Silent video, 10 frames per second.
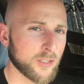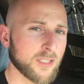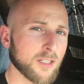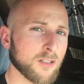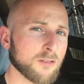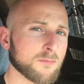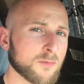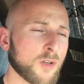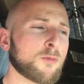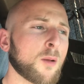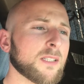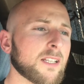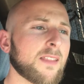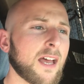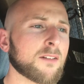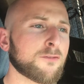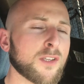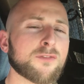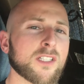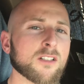a year. So I probably did that
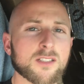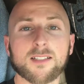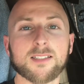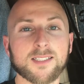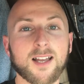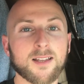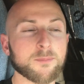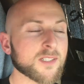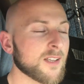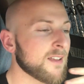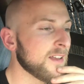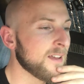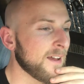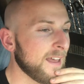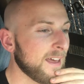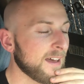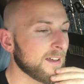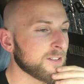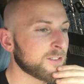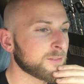50 or 60 times.
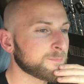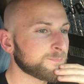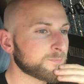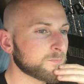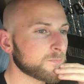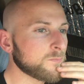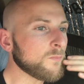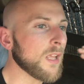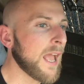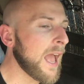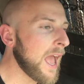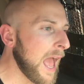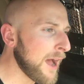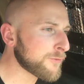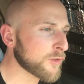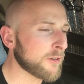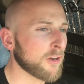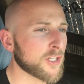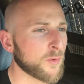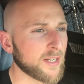And after I
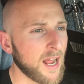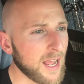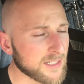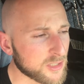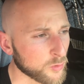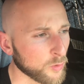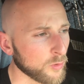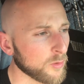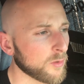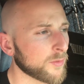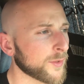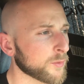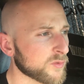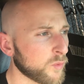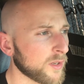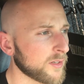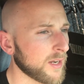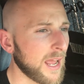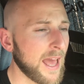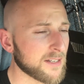graduated high school, I
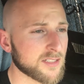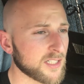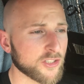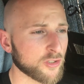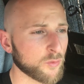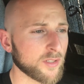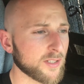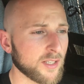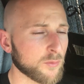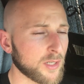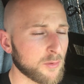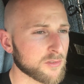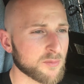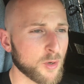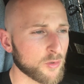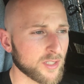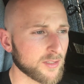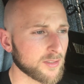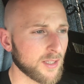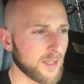had a seizure one day when I was
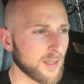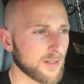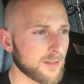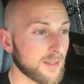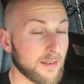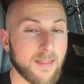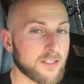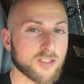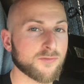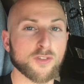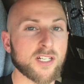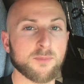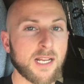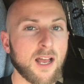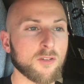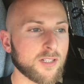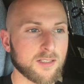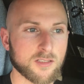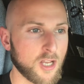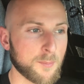smoking, and then that just freaked me out, and I
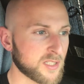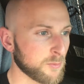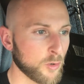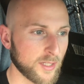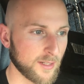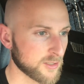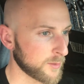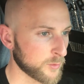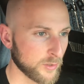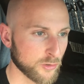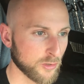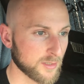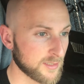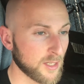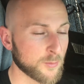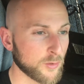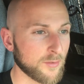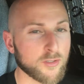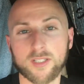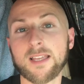stopped smoking, I stopped doing drugs, I stopped doing
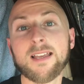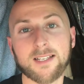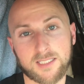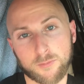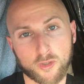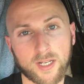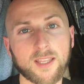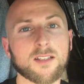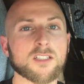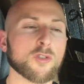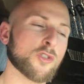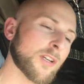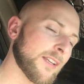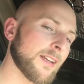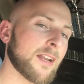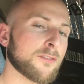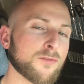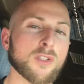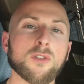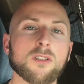everything except drinking, and so drinking kind of
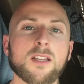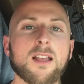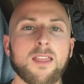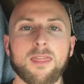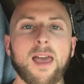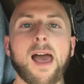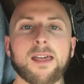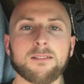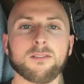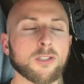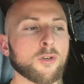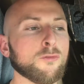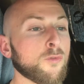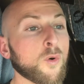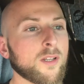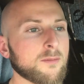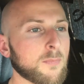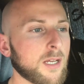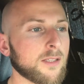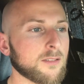filled that little void in
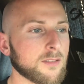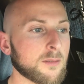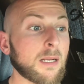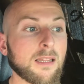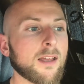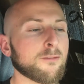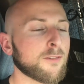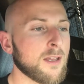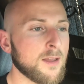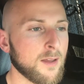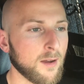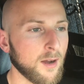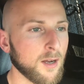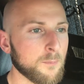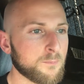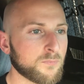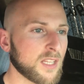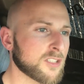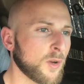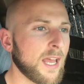my life. And
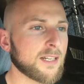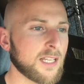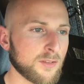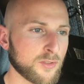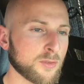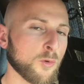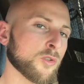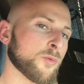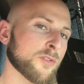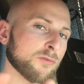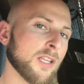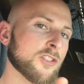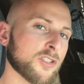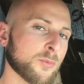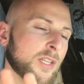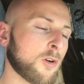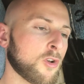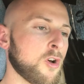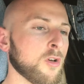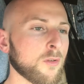so I had kind of a tumultuous relationship with
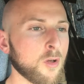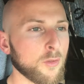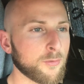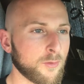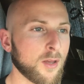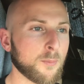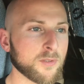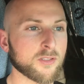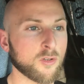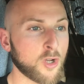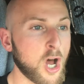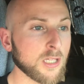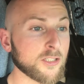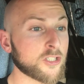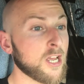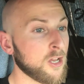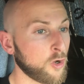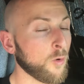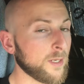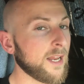alcohol all up until college,
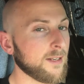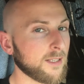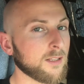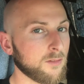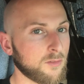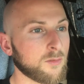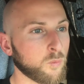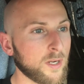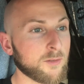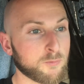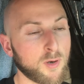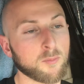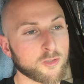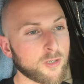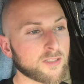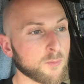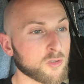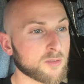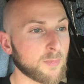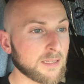culminating in when I probably drank the
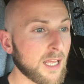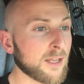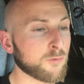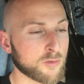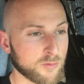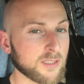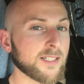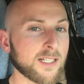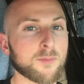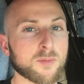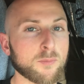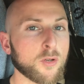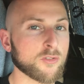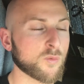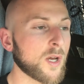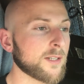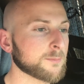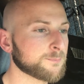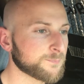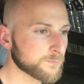most in my life, which was leading up to my brother's wedding.